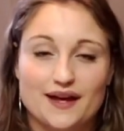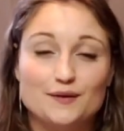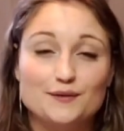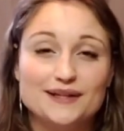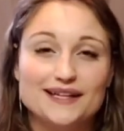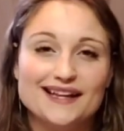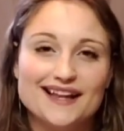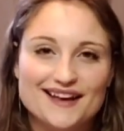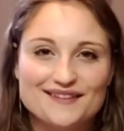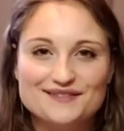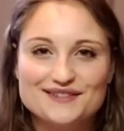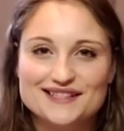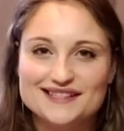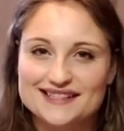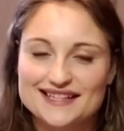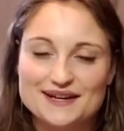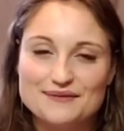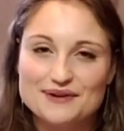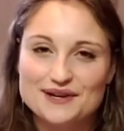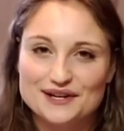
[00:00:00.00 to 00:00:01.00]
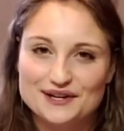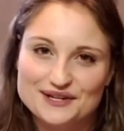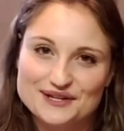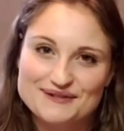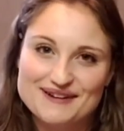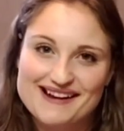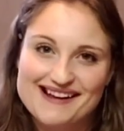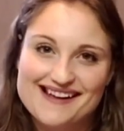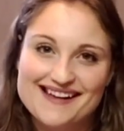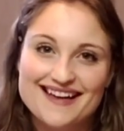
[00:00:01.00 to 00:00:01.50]
and we'd love to see what you're
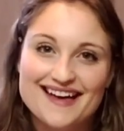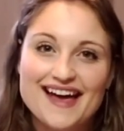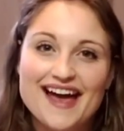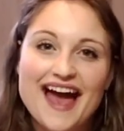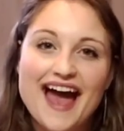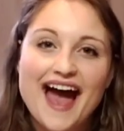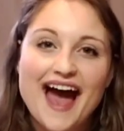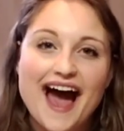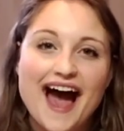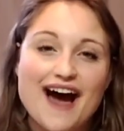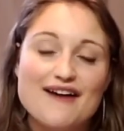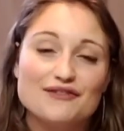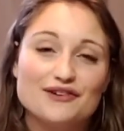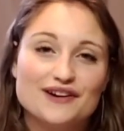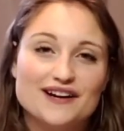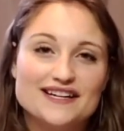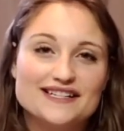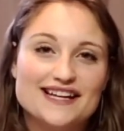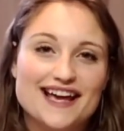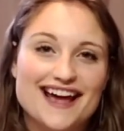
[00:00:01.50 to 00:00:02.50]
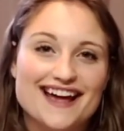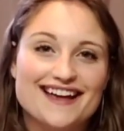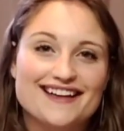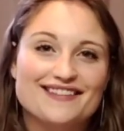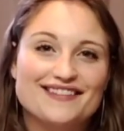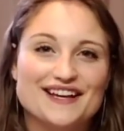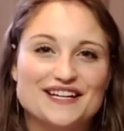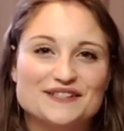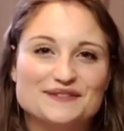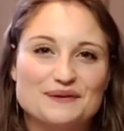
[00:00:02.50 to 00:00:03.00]
doing. Have a great day.
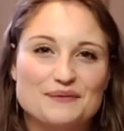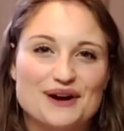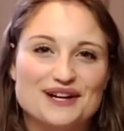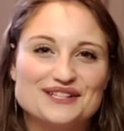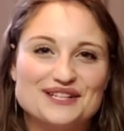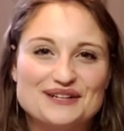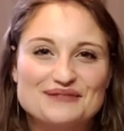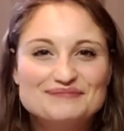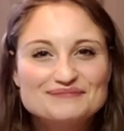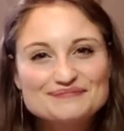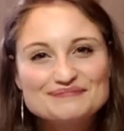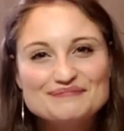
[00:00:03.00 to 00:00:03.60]
Thanks for watching.